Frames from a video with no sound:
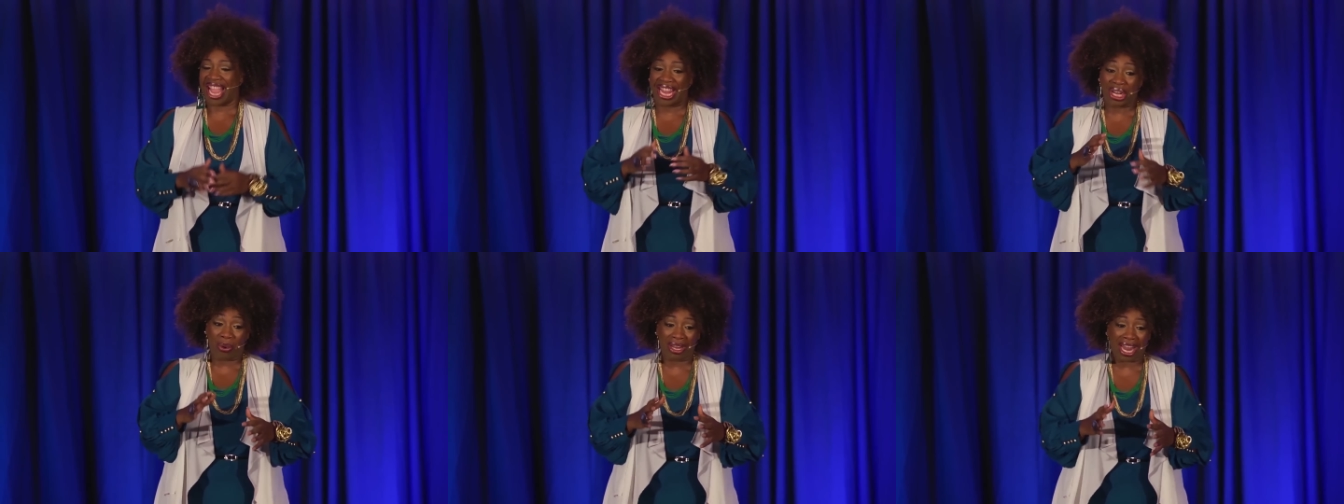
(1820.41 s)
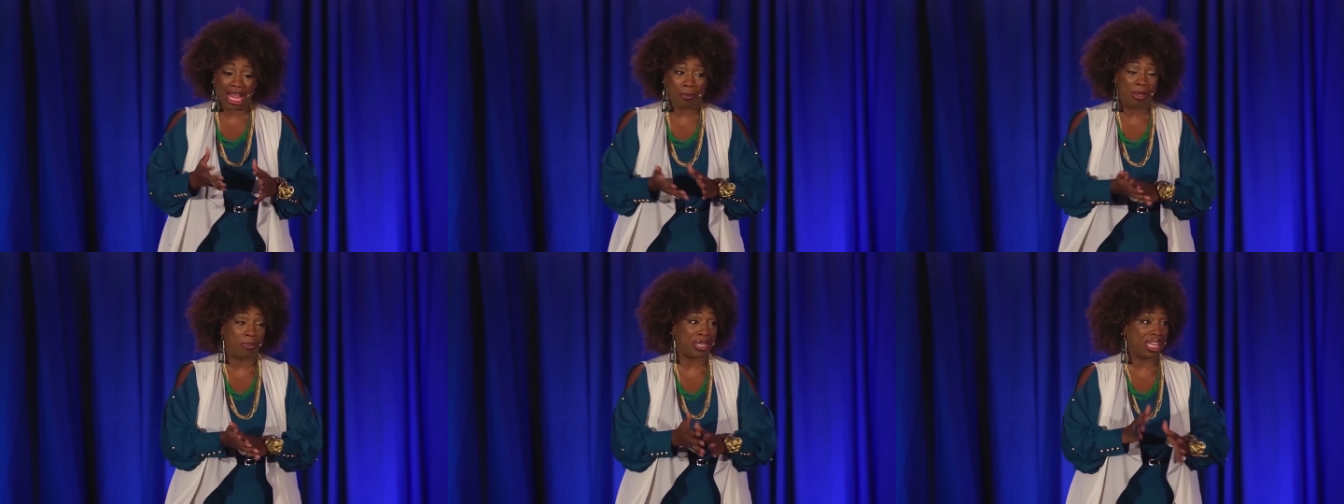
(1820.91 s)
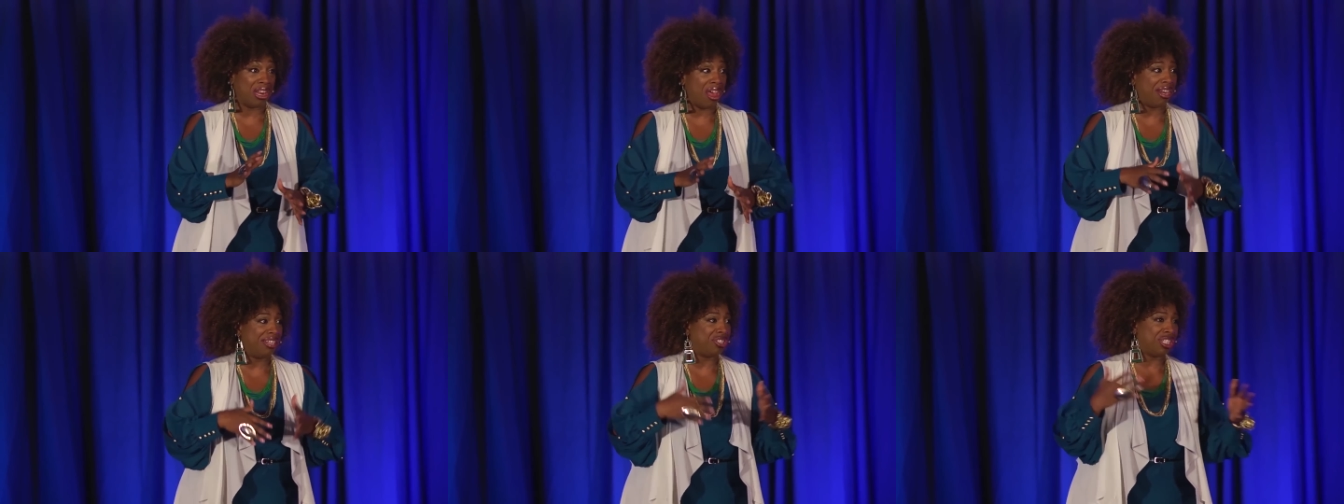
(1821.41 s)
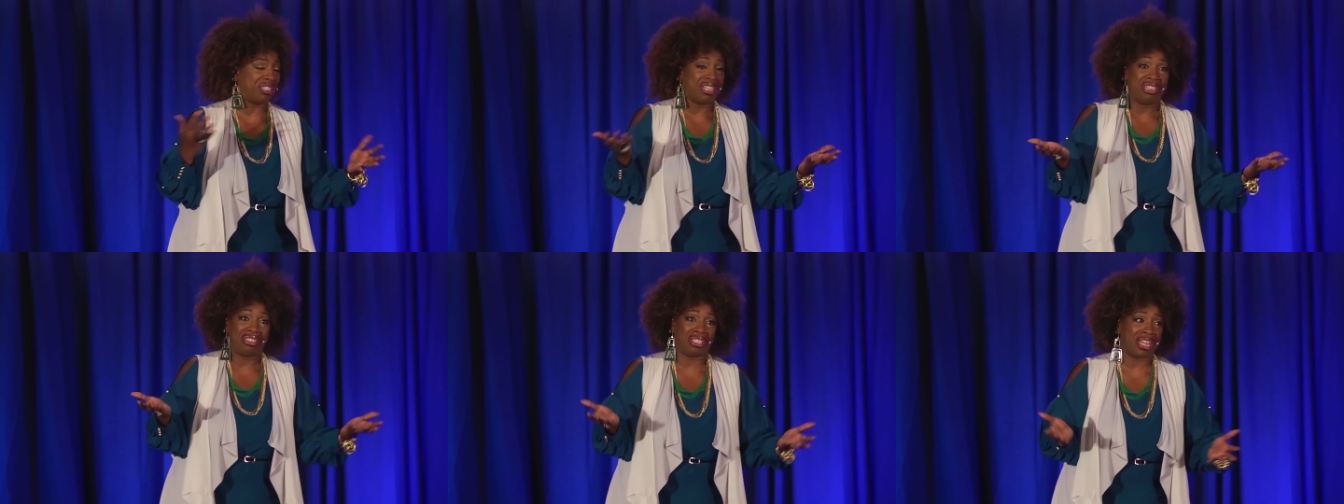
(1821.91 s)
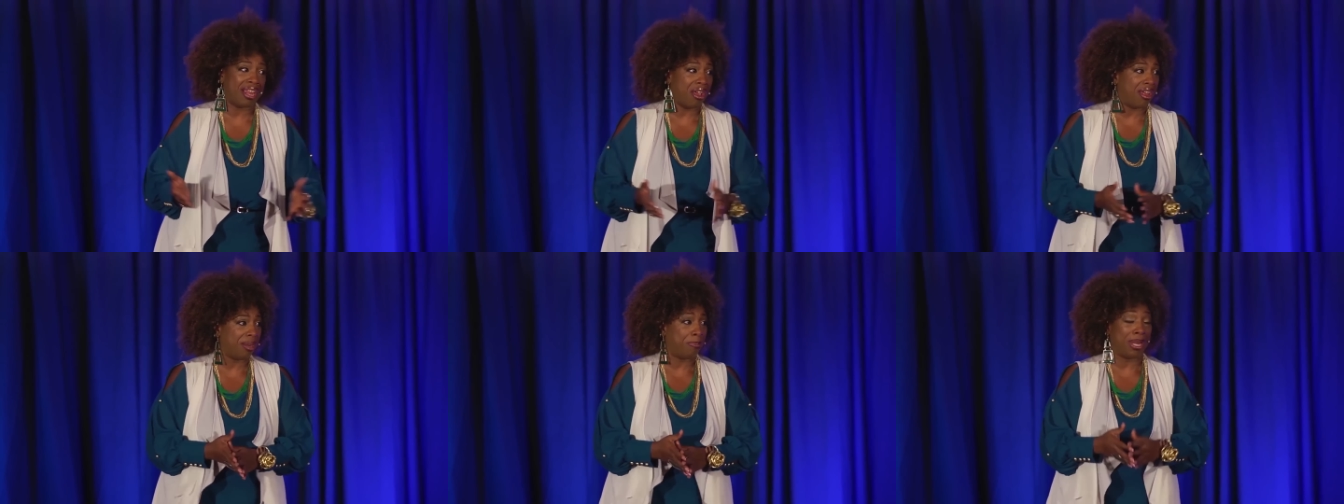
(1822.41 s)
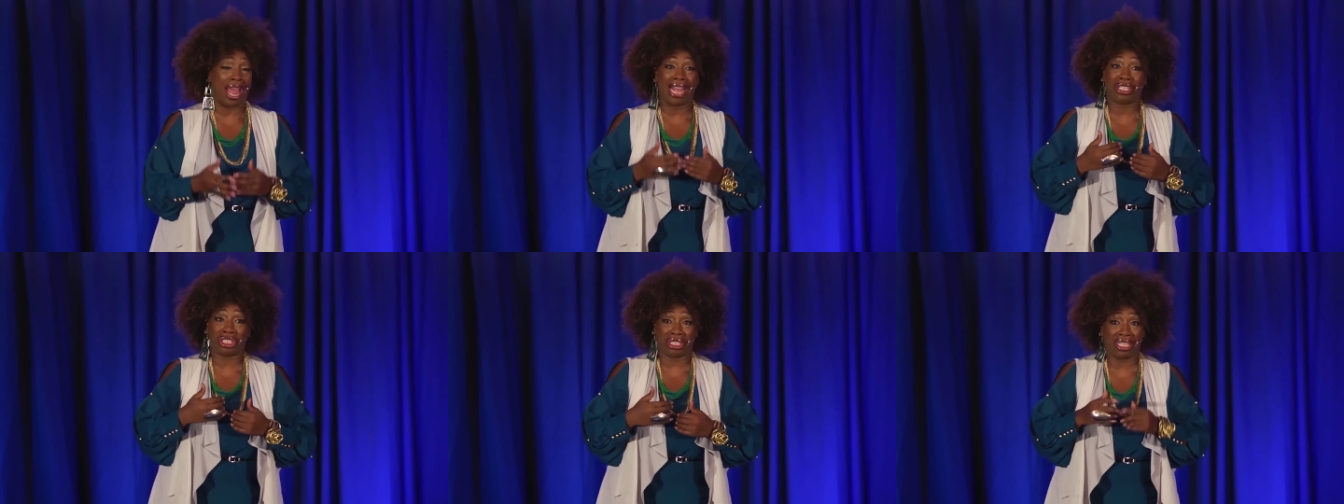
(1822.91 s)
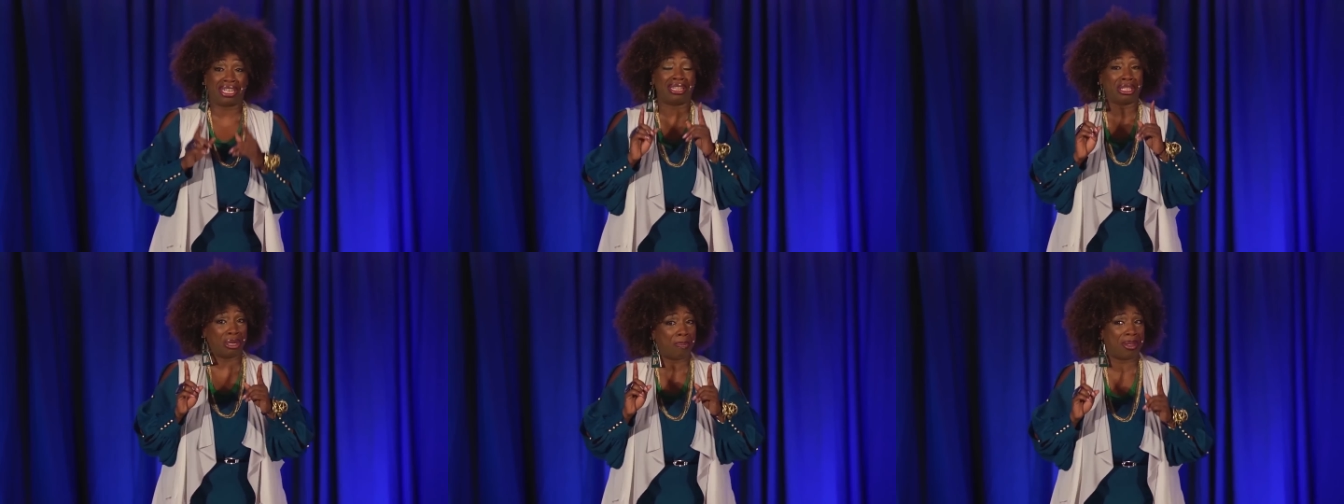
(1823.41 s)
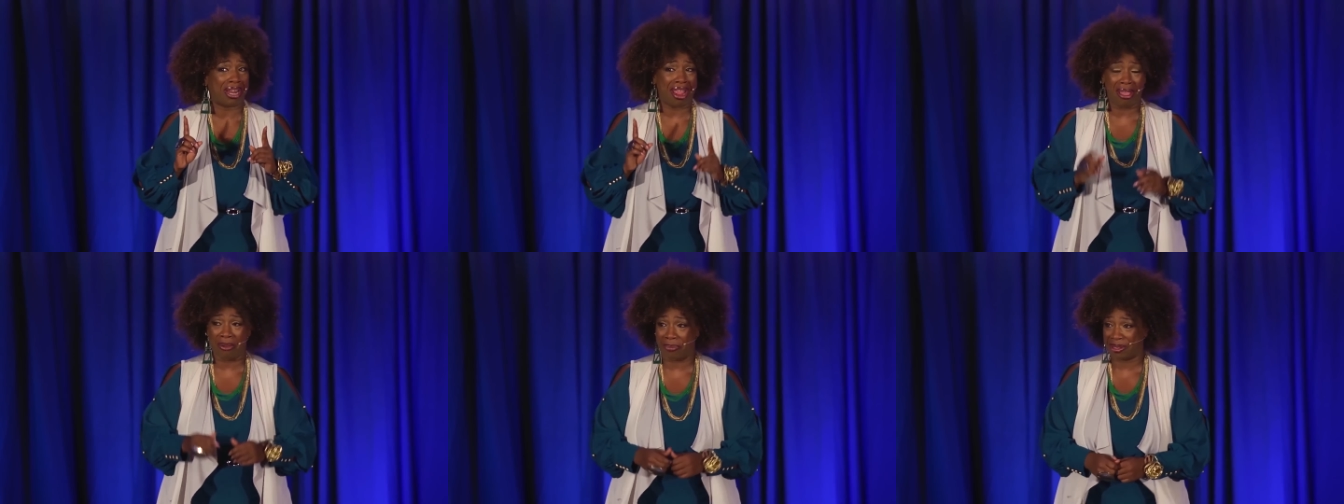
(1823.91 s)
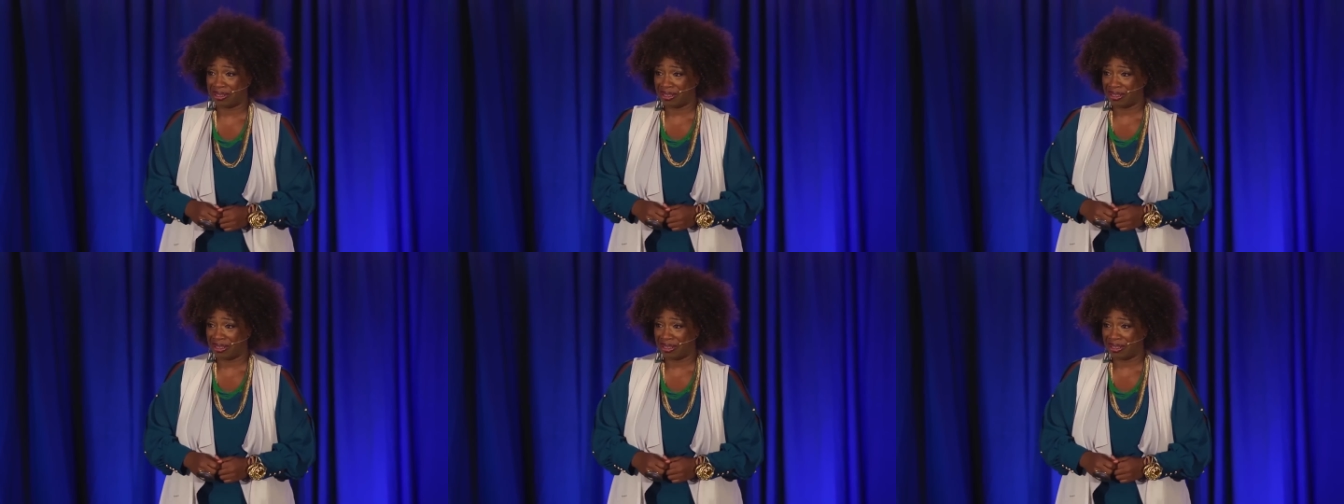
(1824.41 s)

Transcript: I know a lot of people get on it and just stay on it, but I just need a little bit of help.